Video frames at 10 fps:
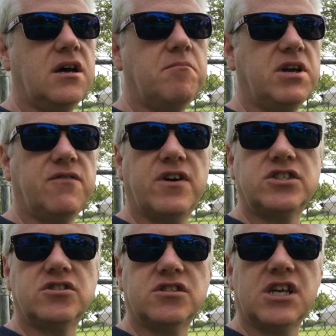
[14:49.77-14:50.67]

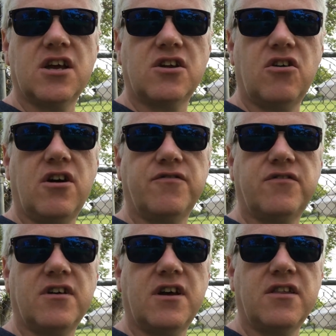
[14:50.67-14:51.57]
manufactures
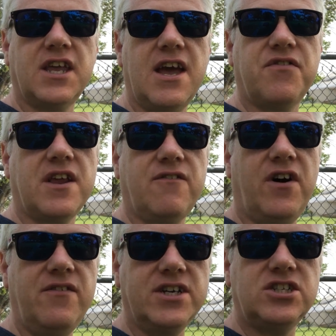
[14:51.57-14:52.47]
aircraft, the
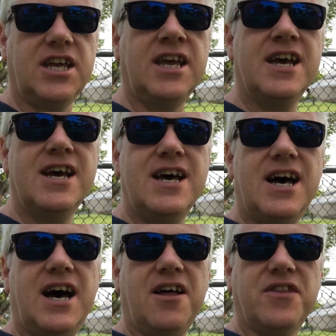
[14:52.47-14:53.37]
F-35 actually,
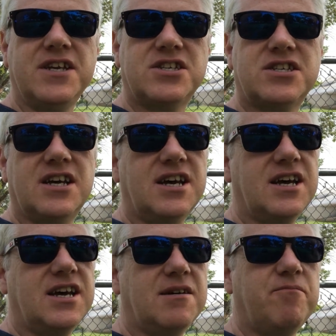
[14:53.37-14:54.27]
at this
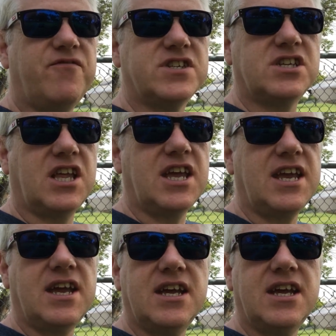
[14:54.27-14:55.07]
facility.